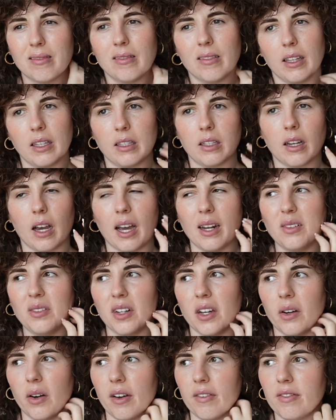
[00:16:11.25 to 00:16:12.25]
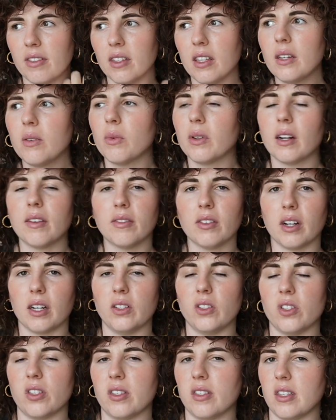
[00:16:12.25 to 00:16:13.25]
Like, I don't know. I feel like whenever I
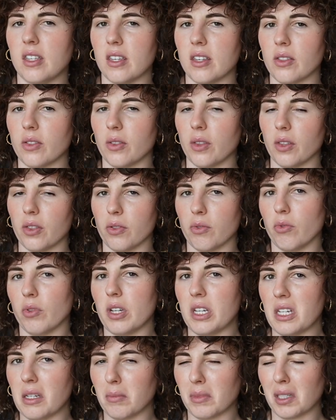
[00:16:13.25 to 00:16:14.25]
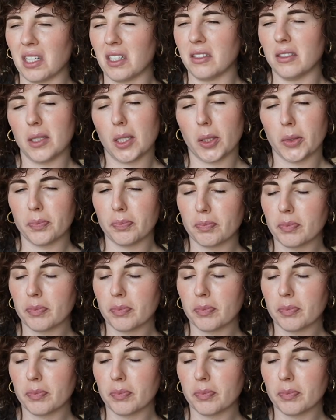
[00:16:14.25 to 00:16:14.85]
just see the 3, I'm kind of like,